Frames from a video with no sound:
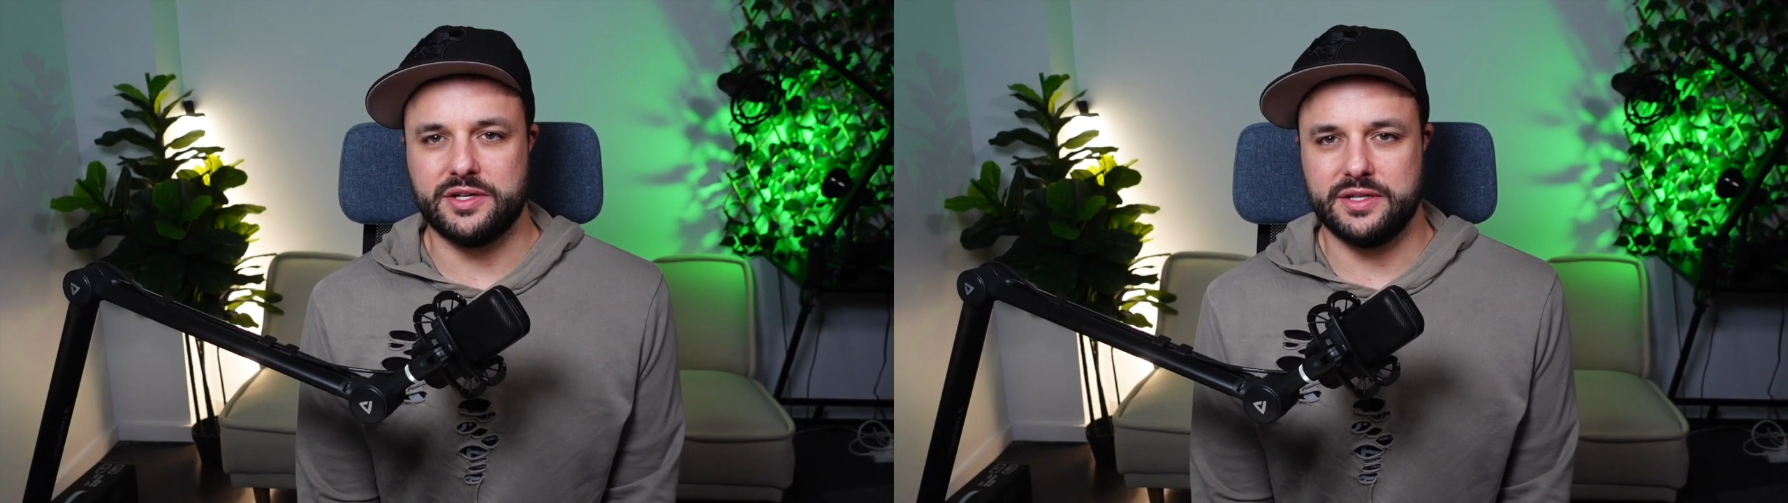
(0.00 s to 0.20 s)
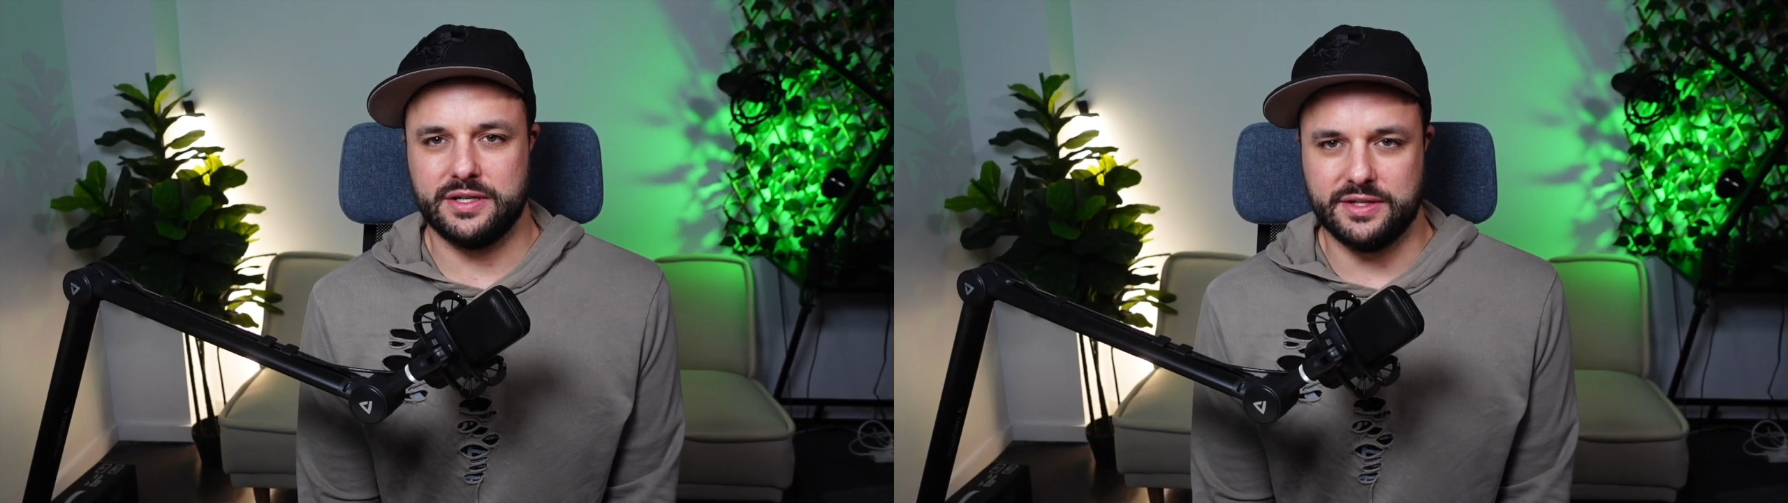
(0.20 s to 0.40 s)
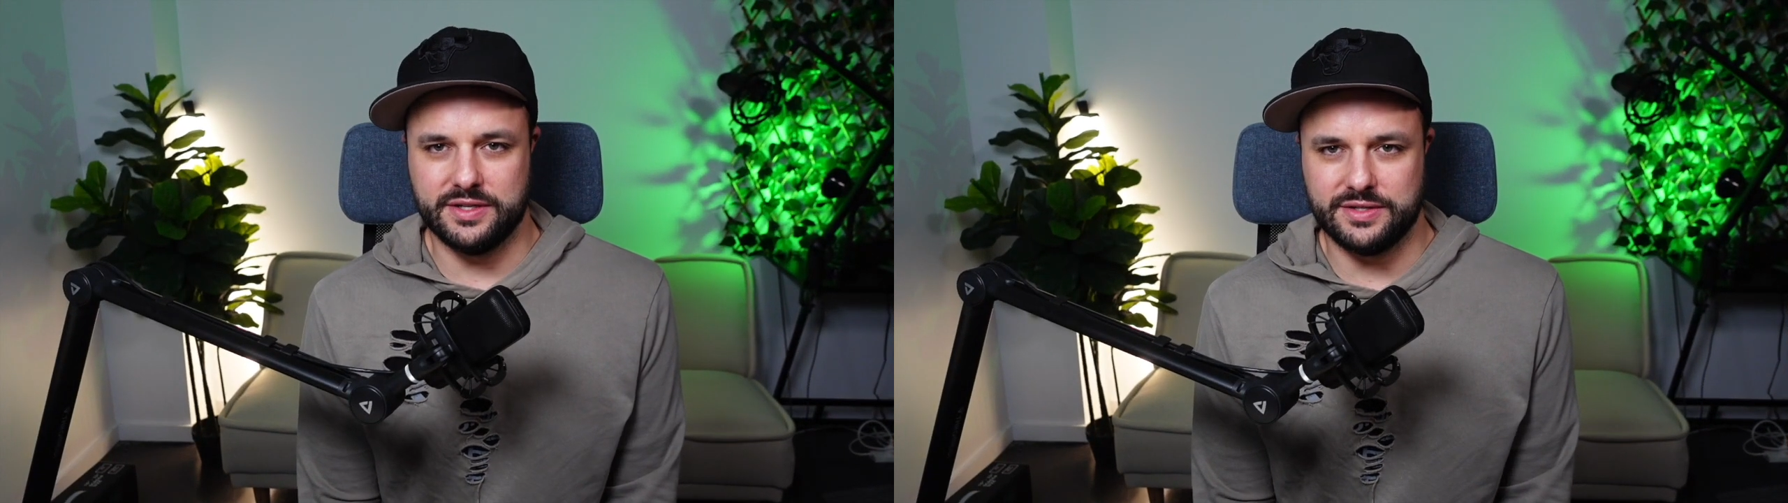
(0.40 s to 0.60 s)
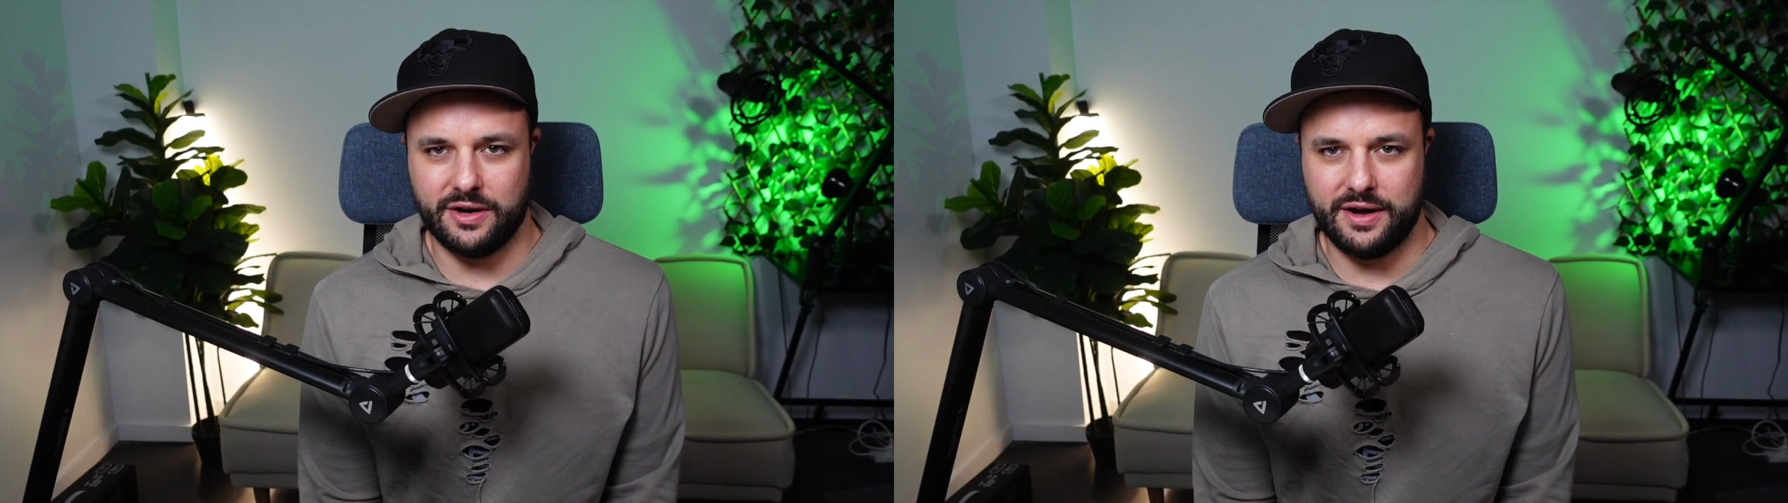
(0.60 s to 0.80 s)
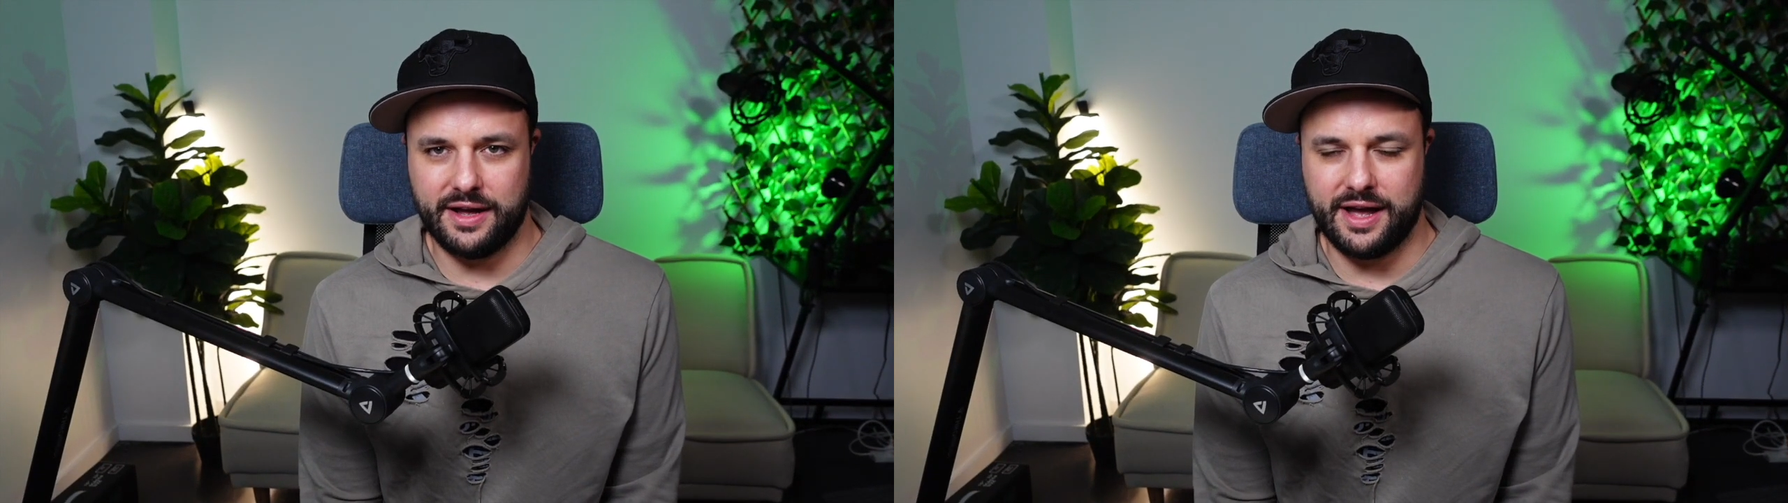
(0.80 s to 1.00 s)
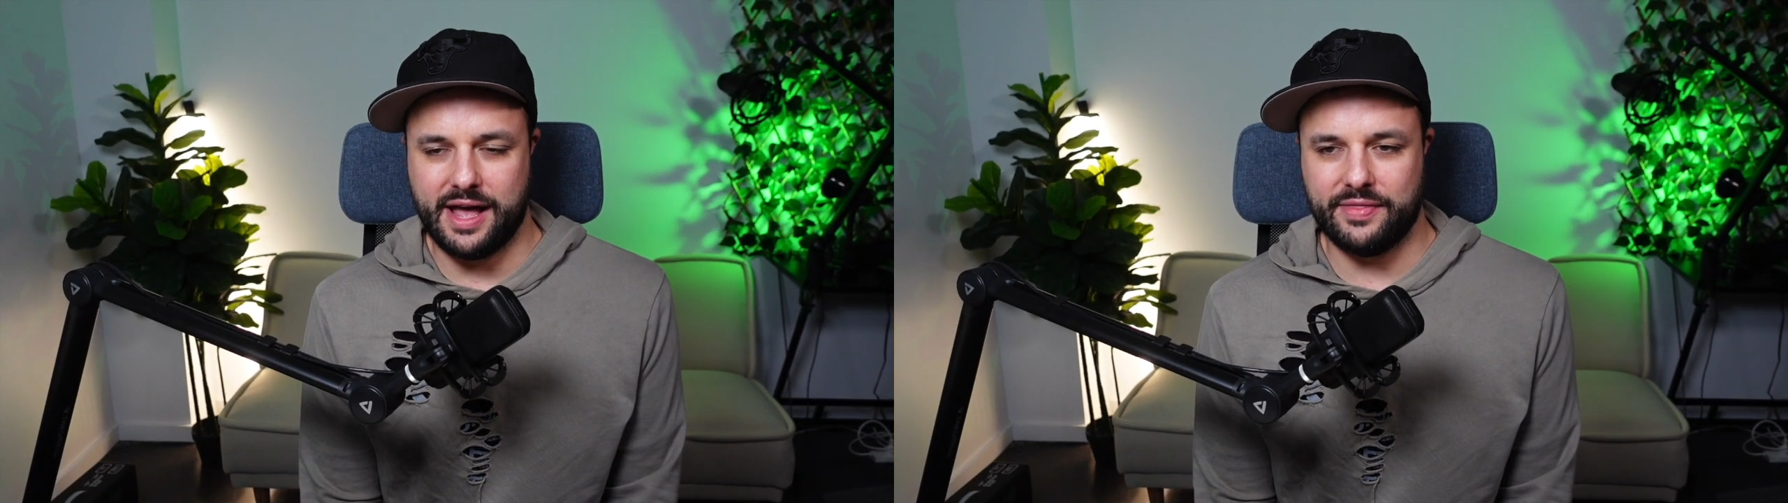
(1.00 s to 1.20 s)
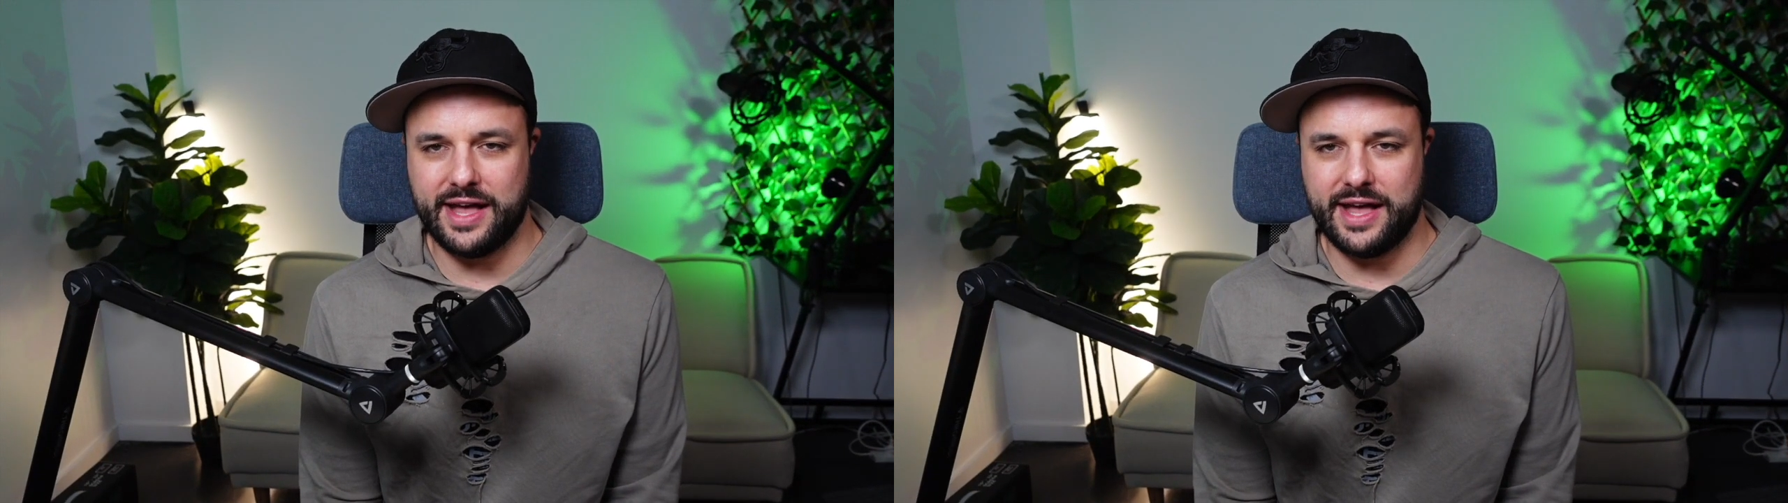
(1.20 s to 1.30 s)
much desire,